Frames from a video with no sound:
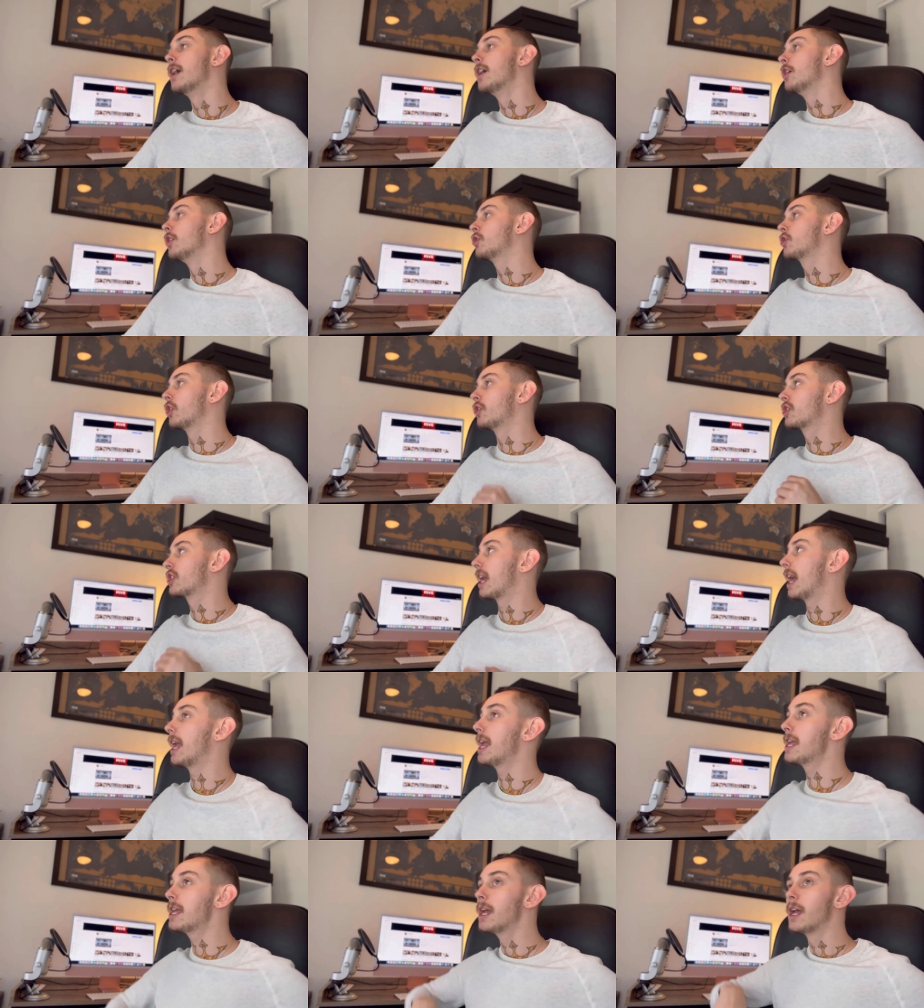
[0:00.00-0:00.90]
So
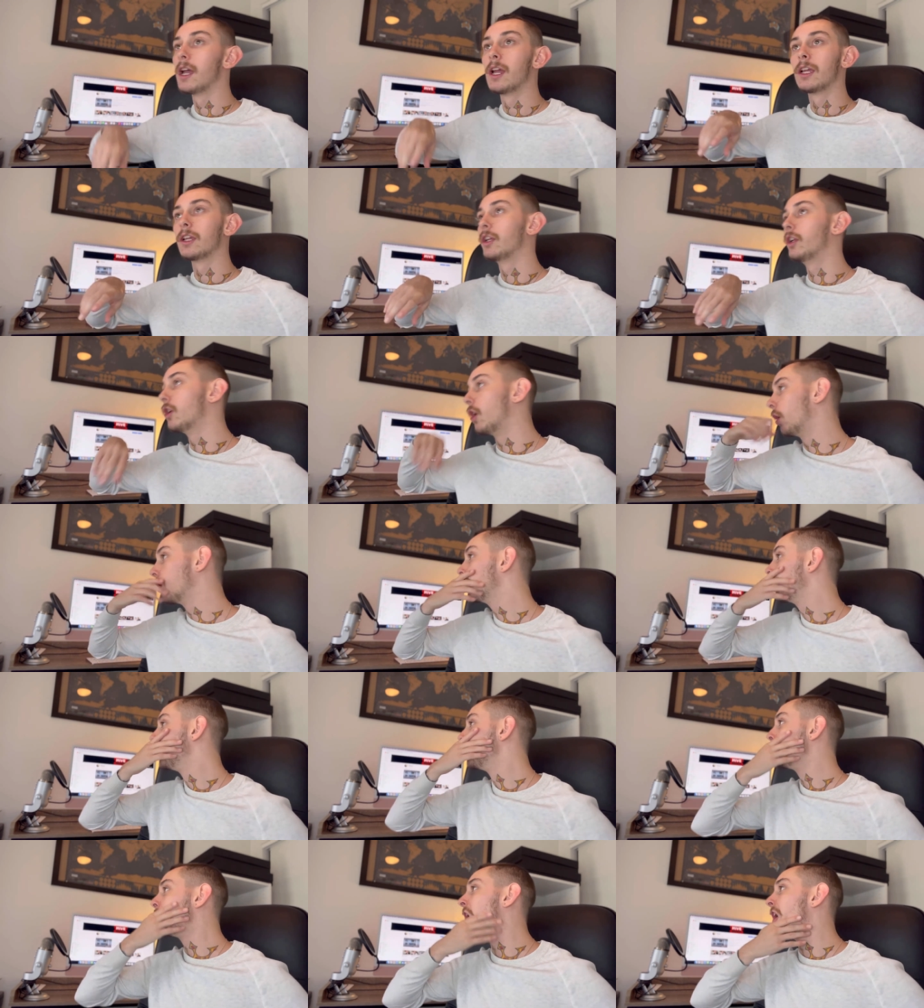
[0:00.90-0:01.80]
say,
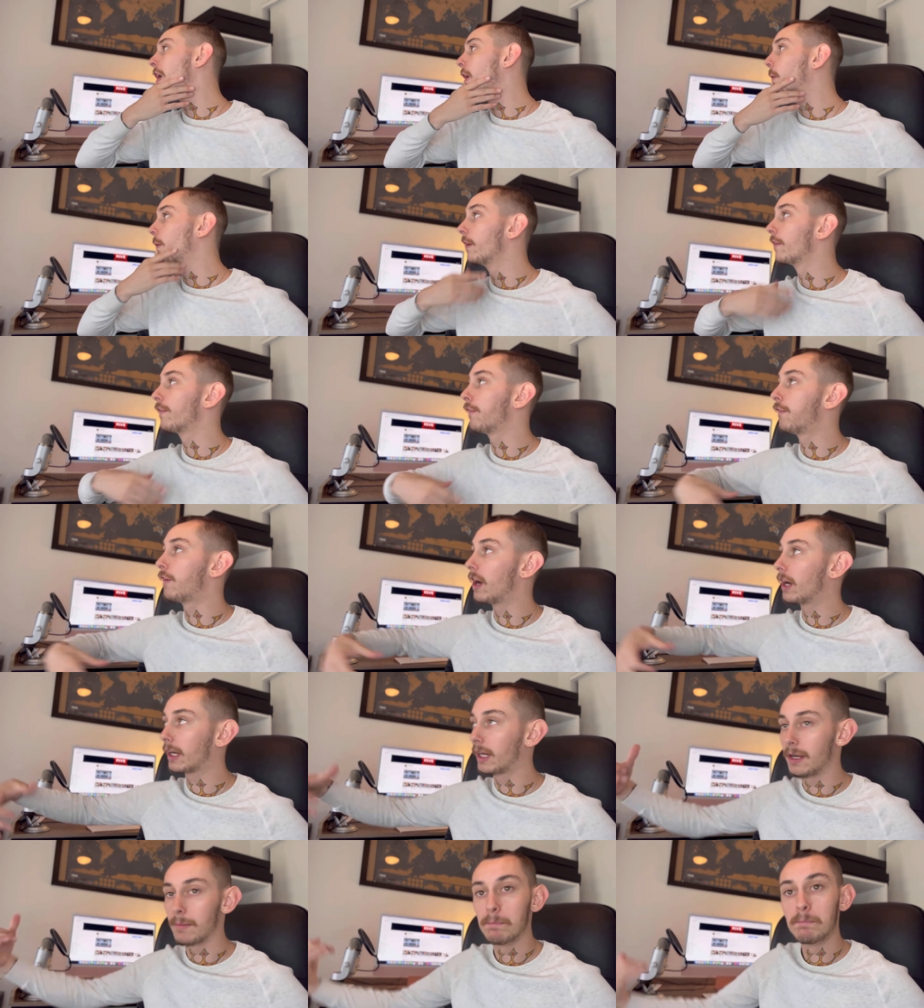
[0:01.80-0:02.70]
you work with
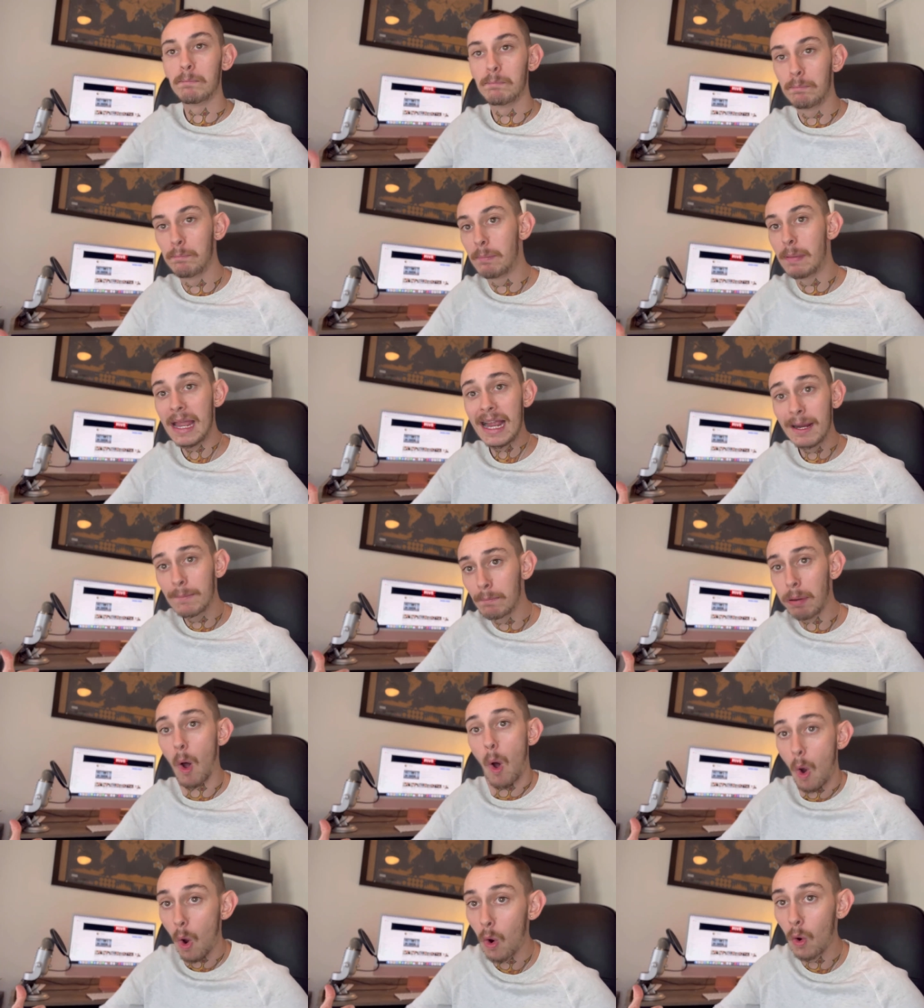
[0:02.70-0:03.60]
fucking Big
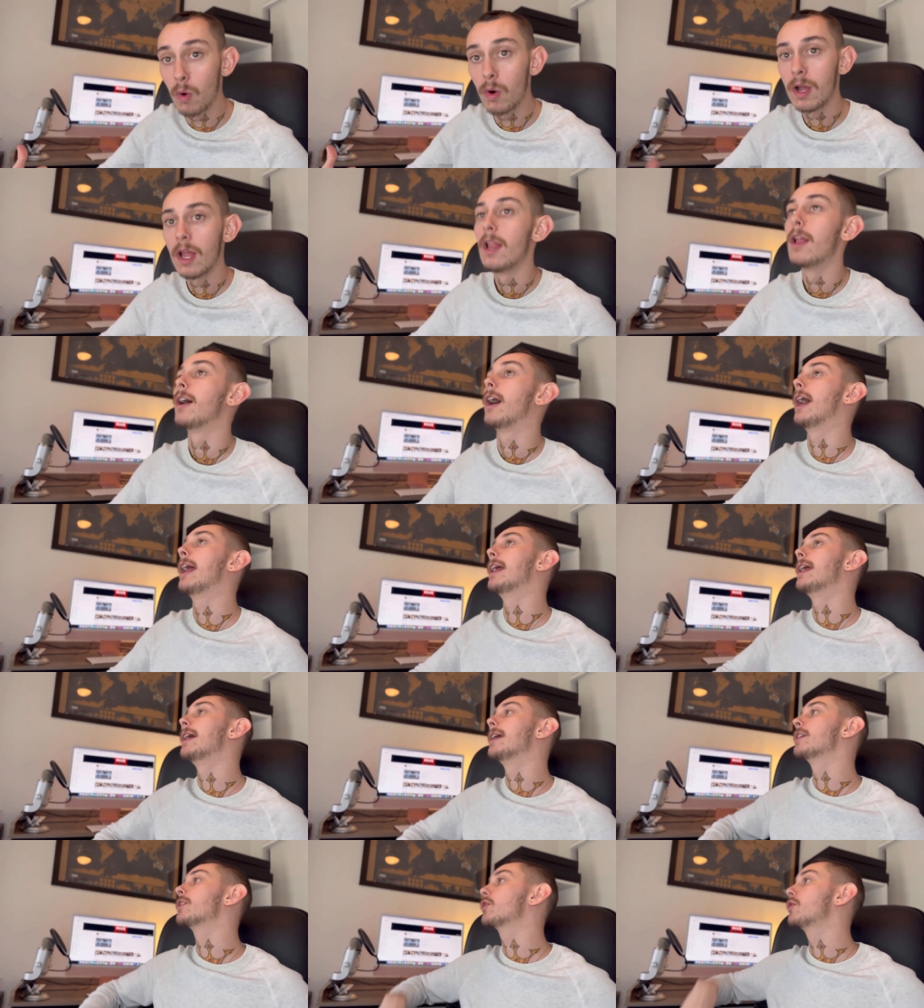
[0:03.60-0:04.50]
Paul
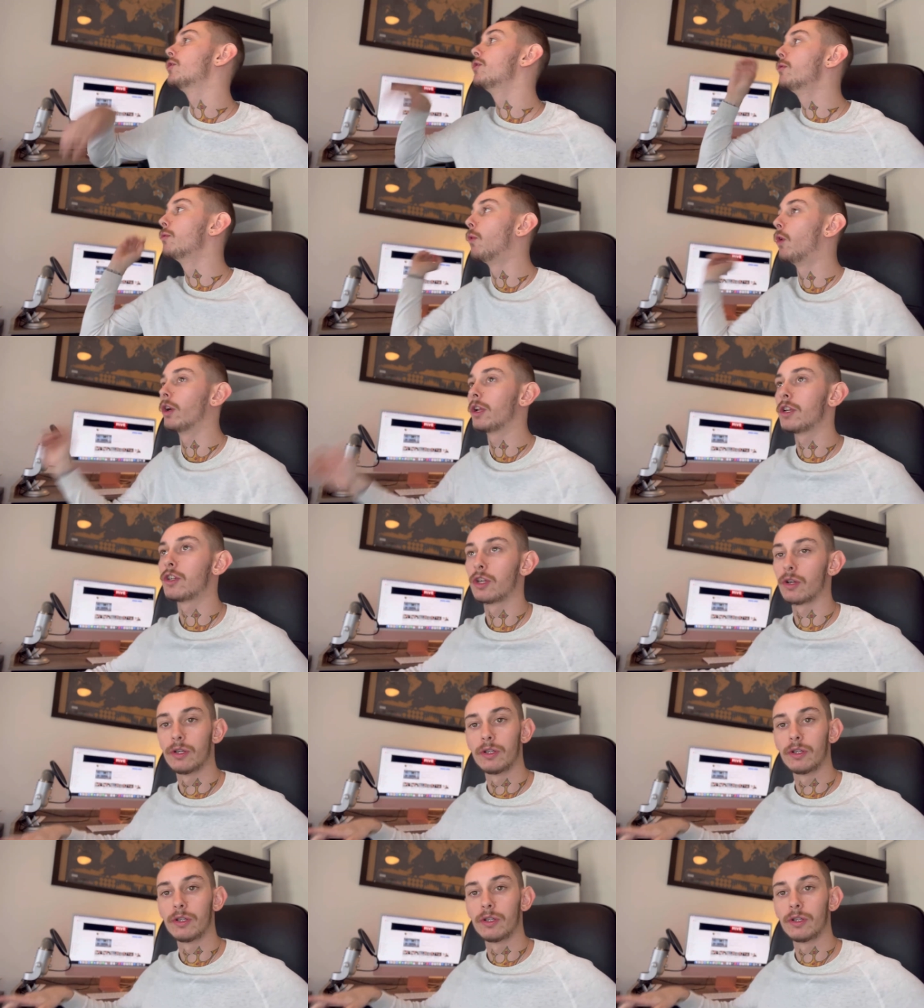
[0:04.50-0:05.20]
and you want to do,